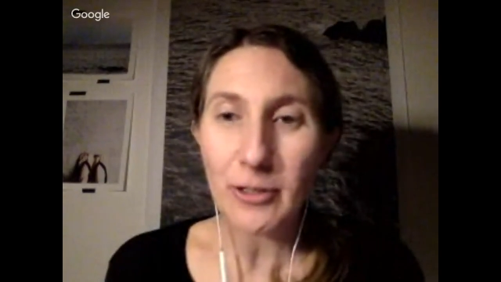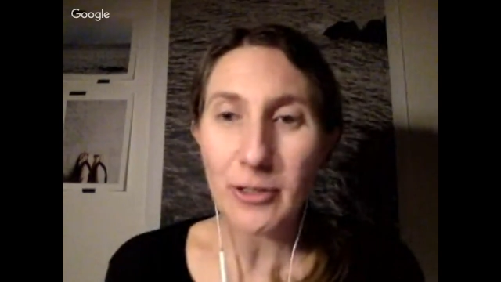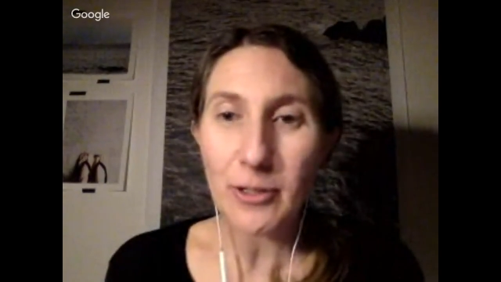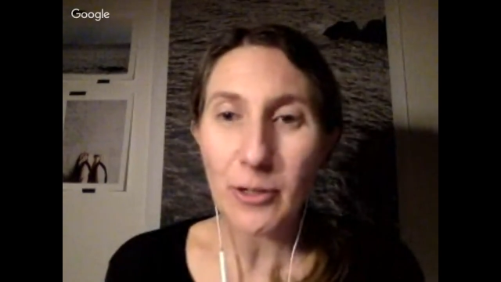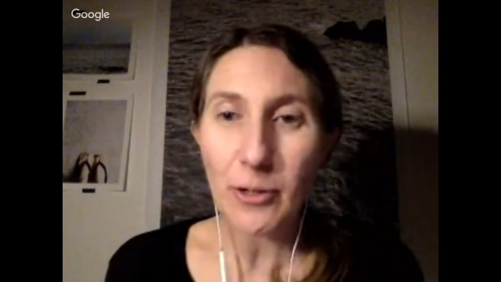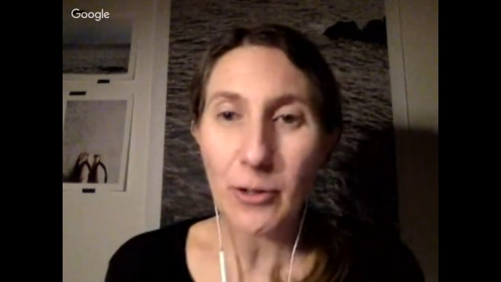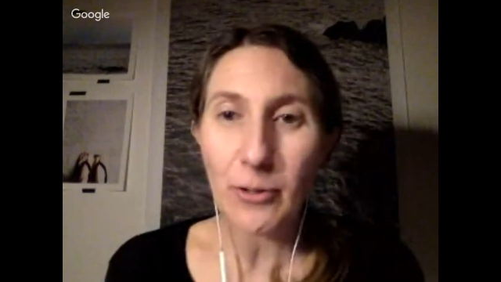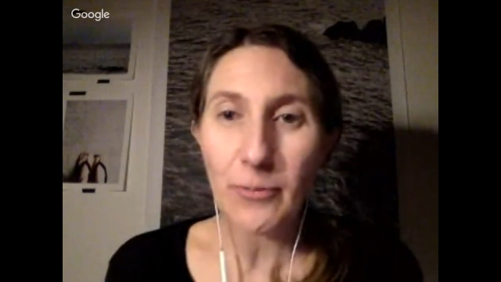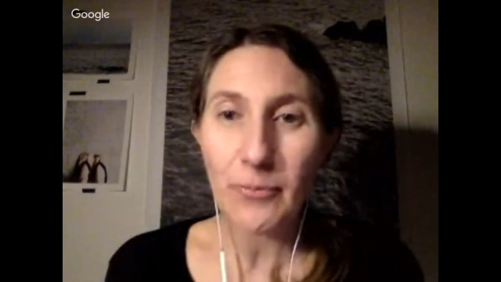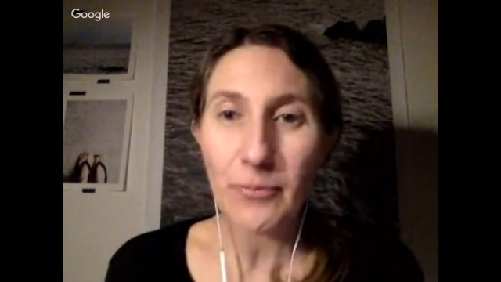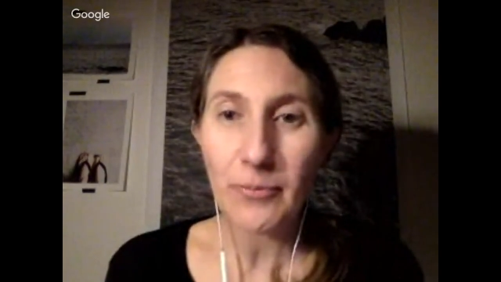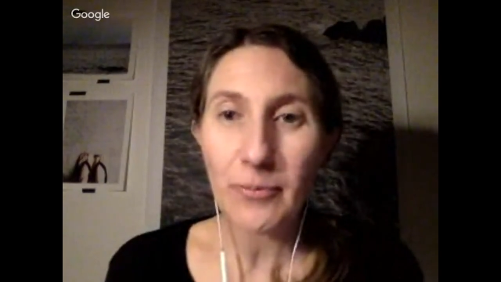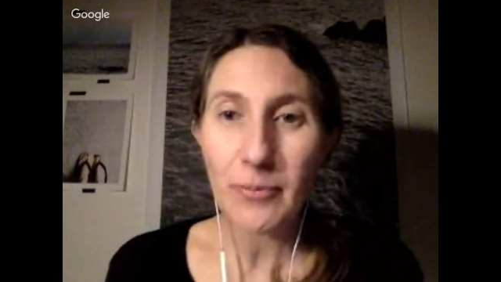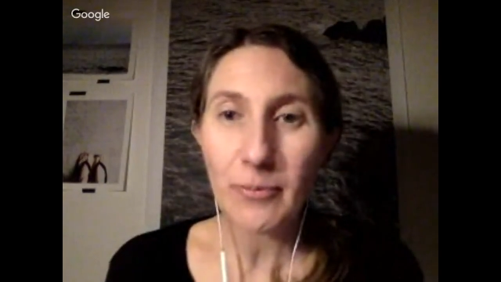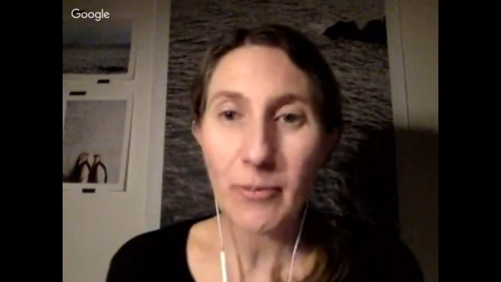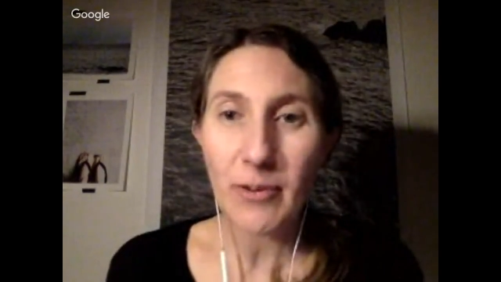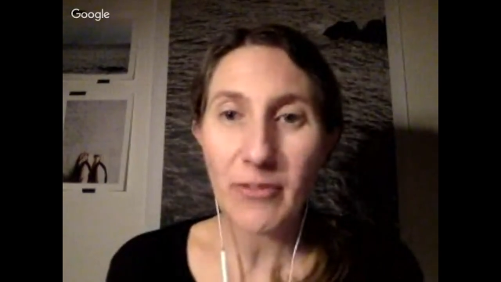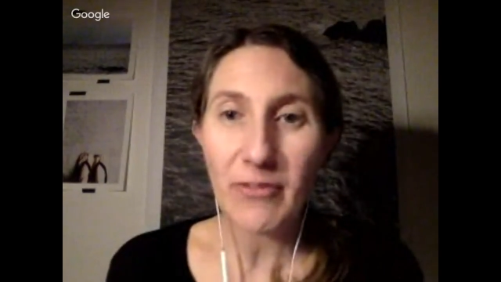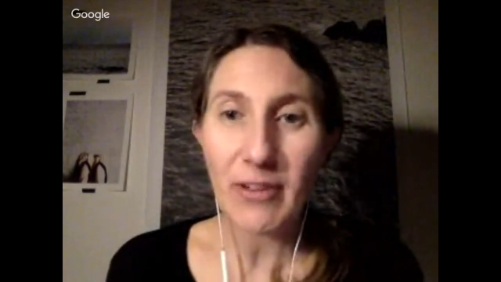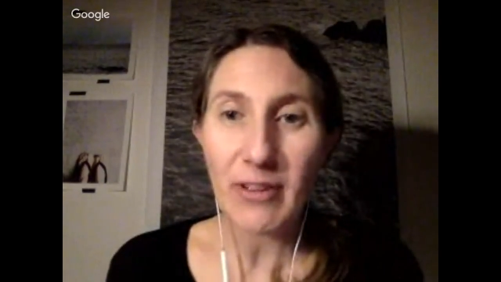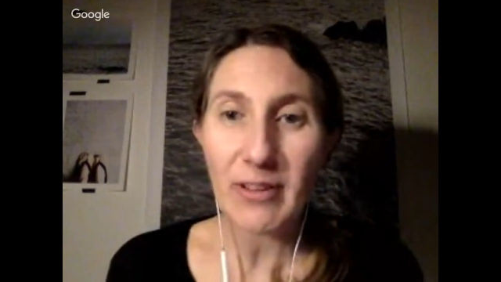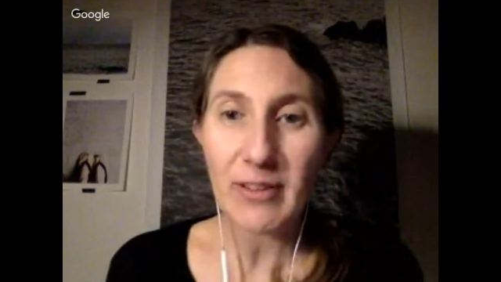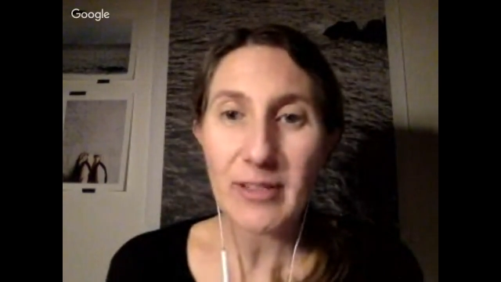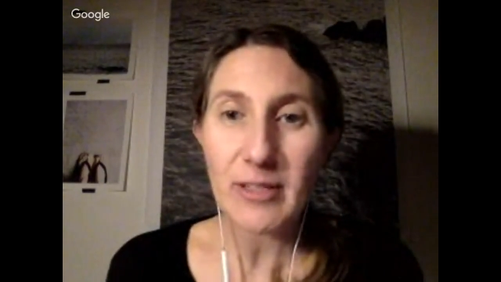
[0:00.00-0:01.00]
So
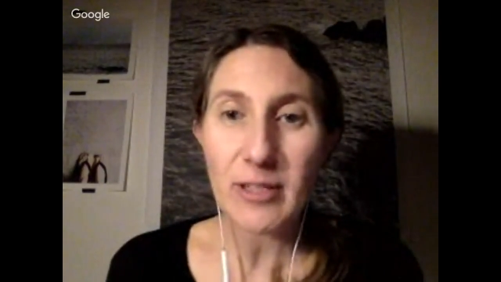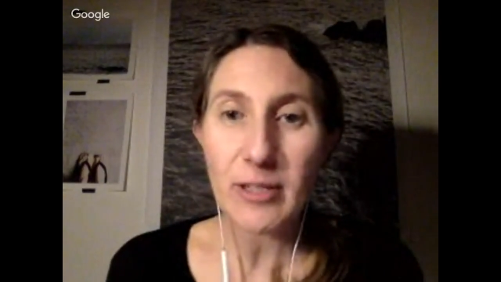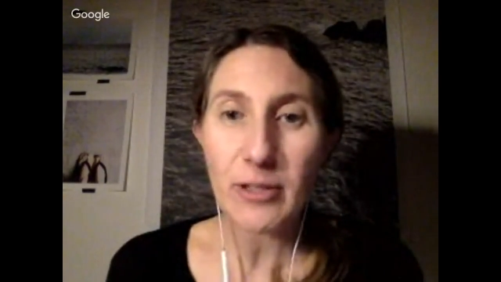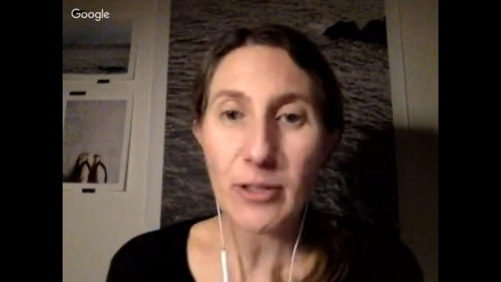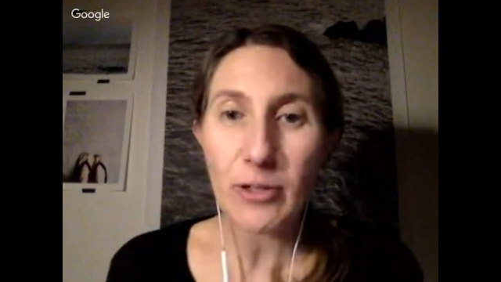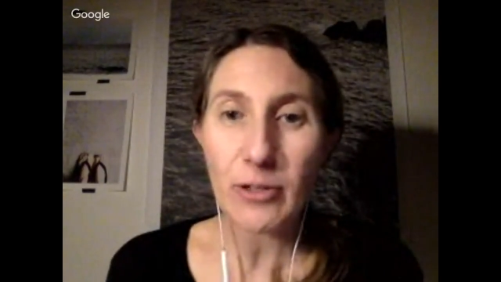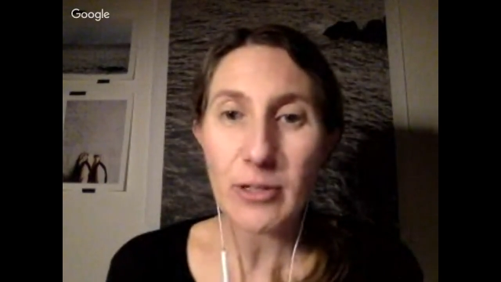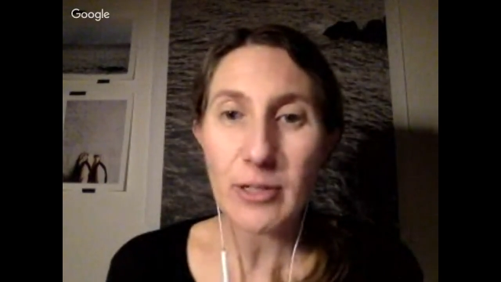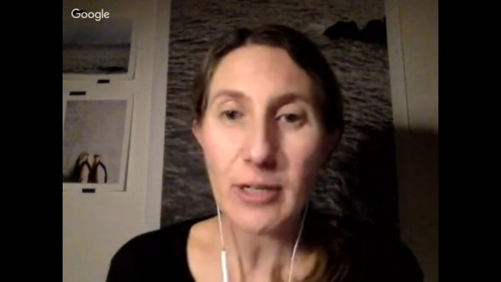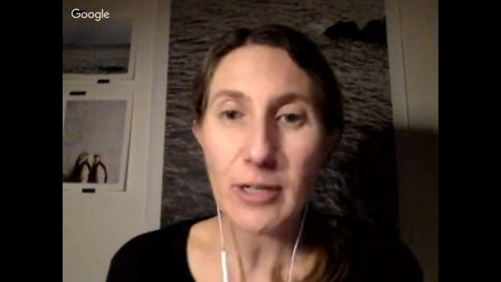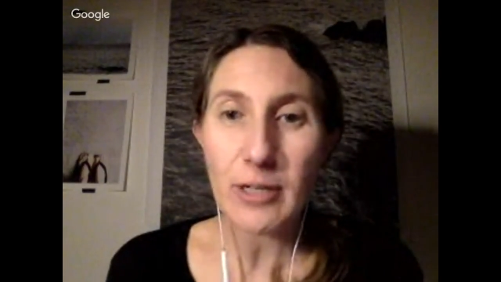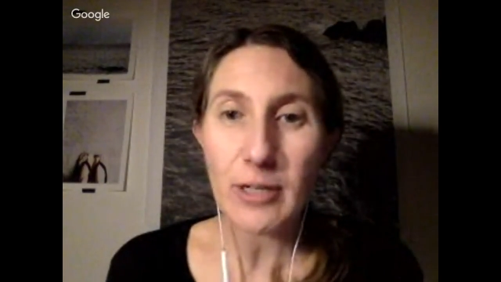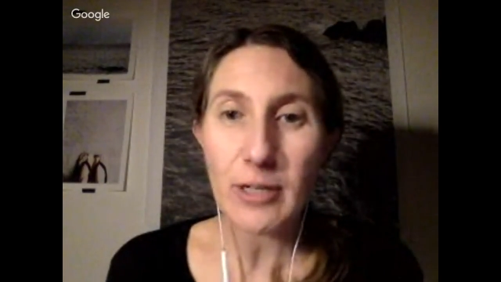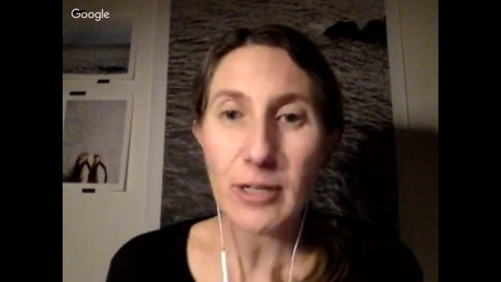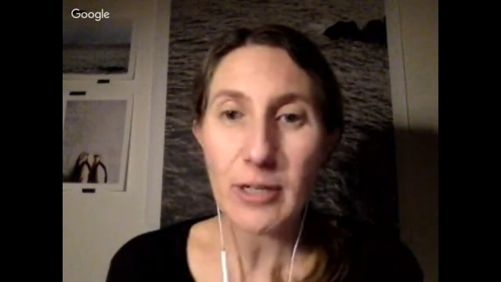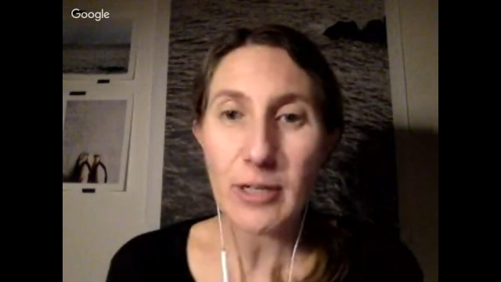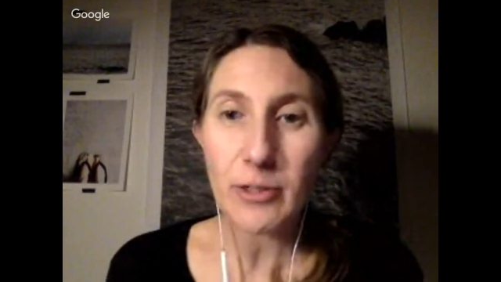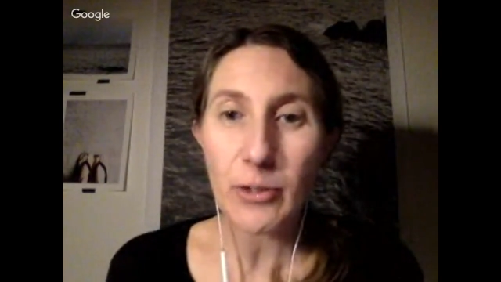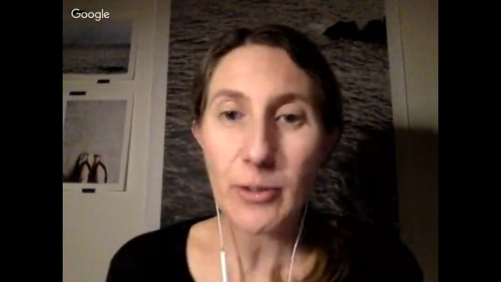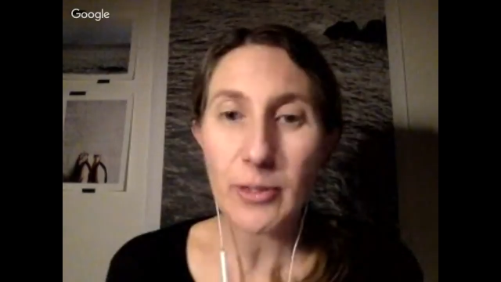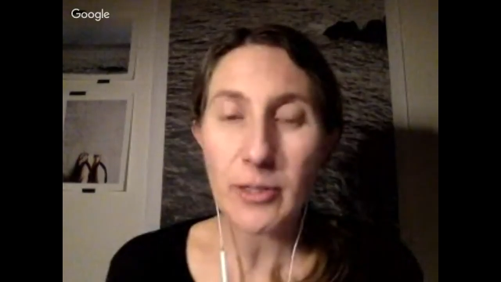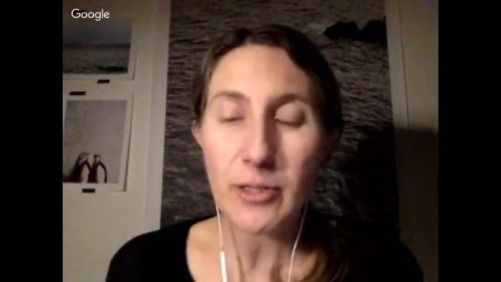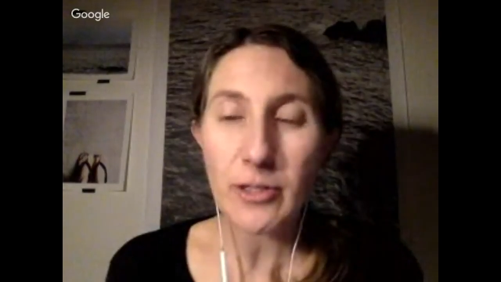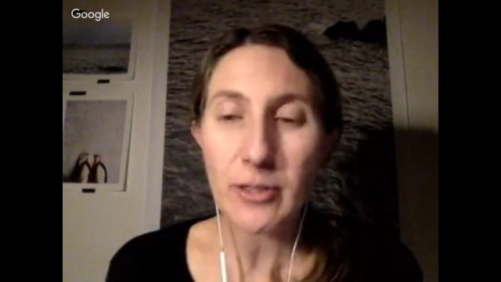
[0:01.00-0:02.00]
we've answered those
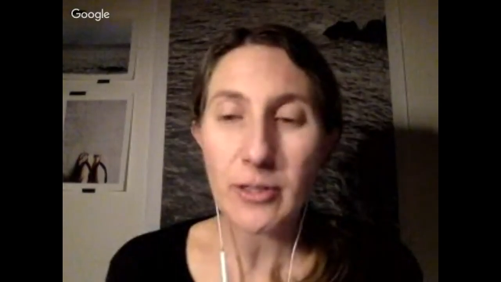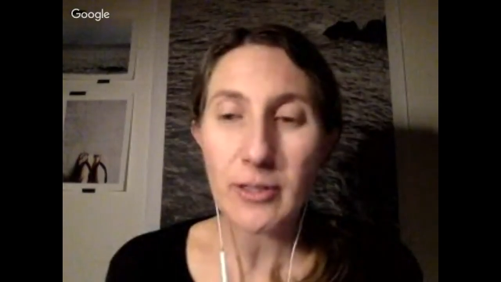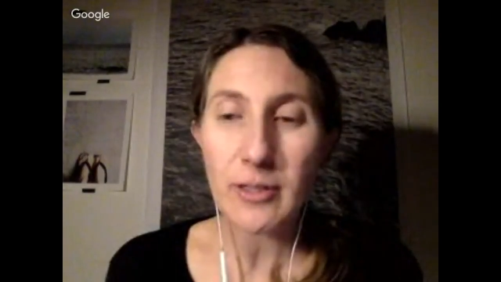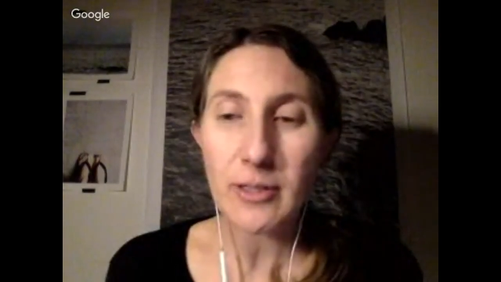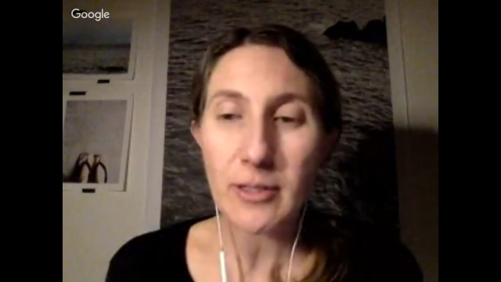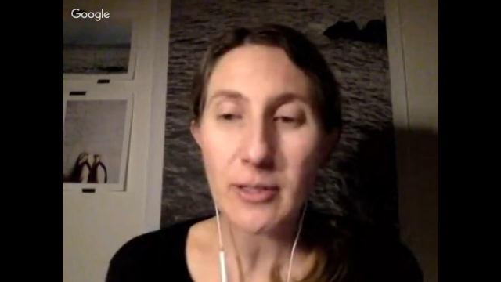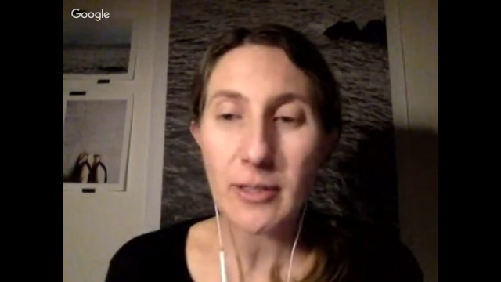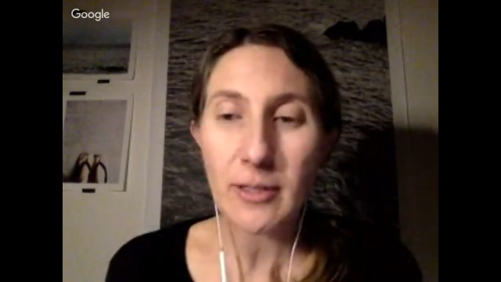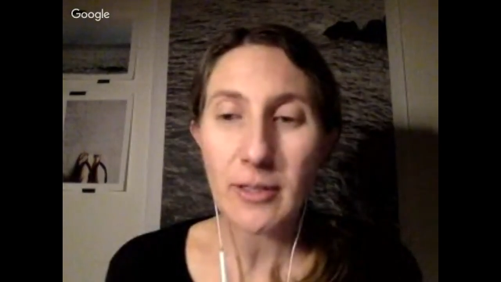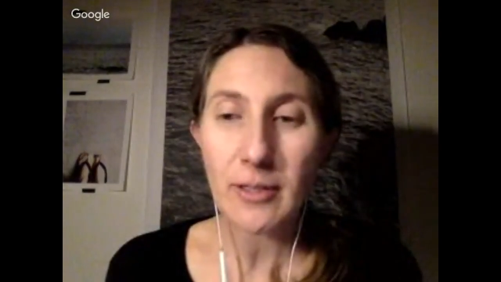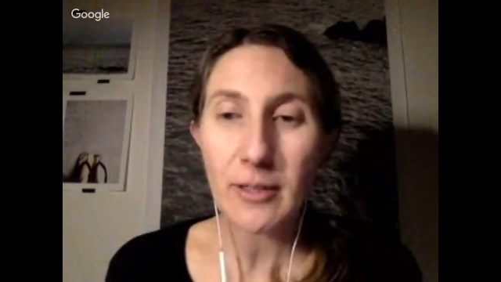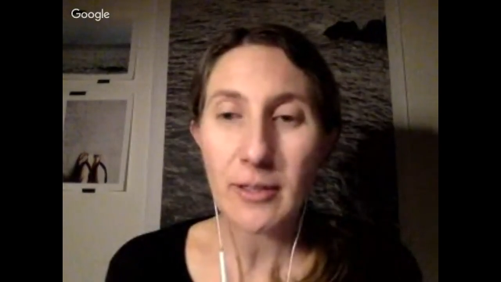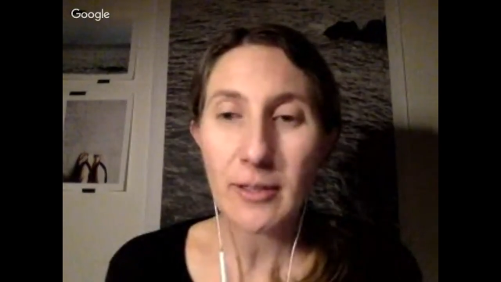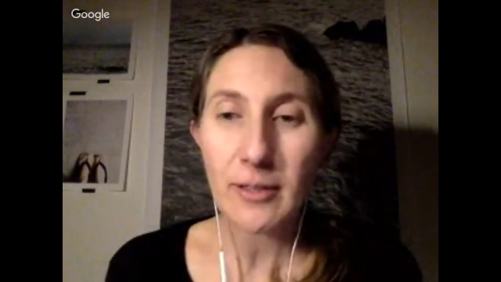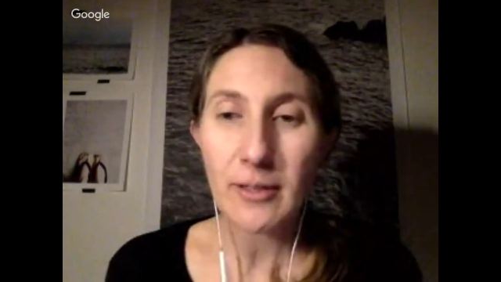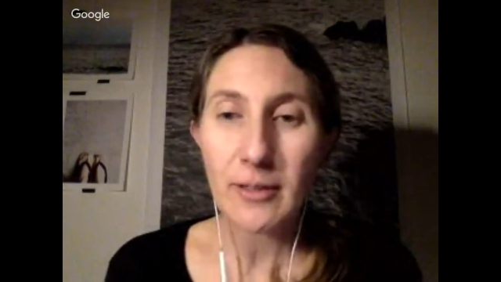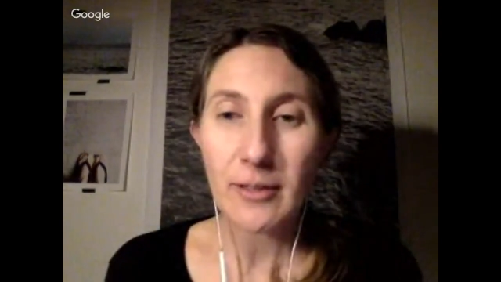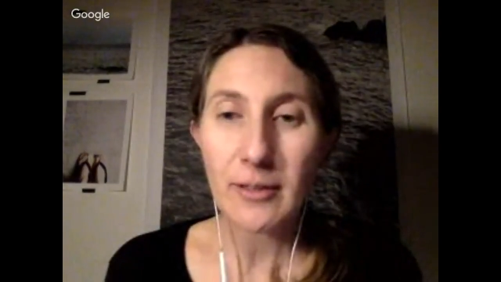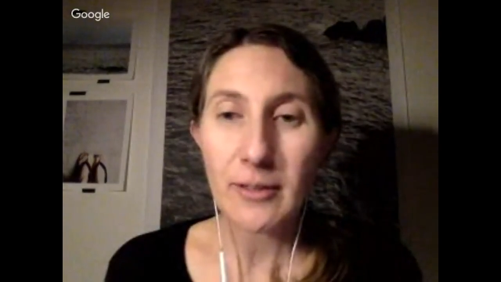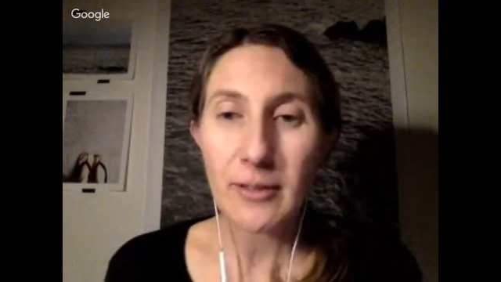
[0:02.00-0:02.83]
last 2 questions.